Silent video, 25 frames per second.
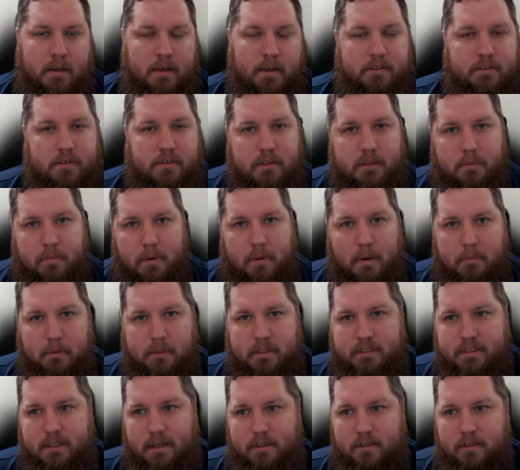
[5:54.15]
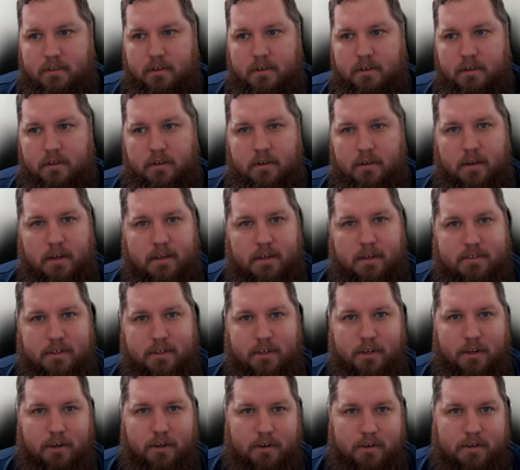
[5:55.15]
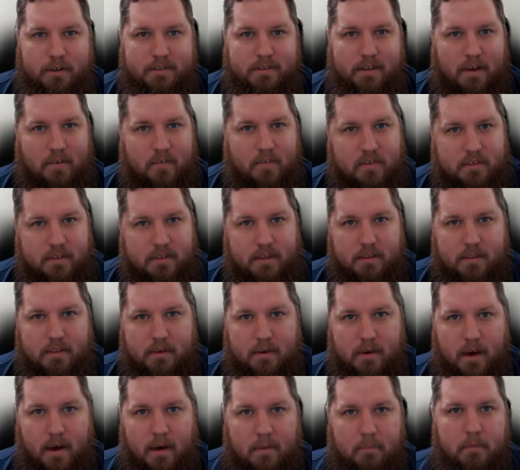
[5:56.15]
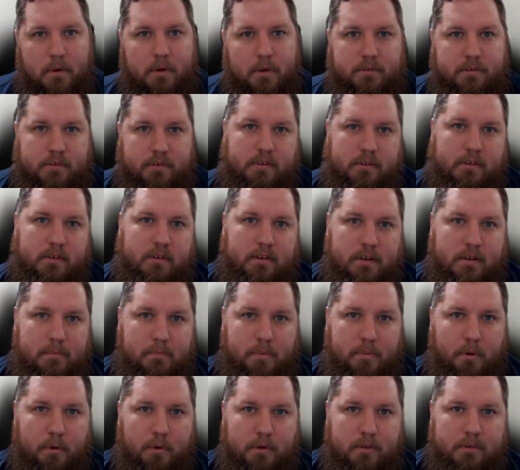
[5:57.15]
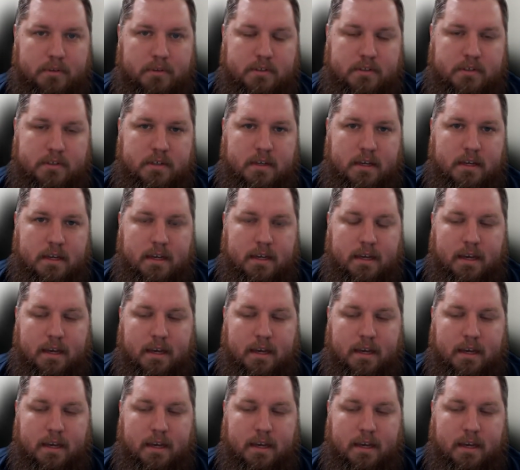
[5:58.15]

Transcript: So in the public sector, security is obviously of the utmost importance.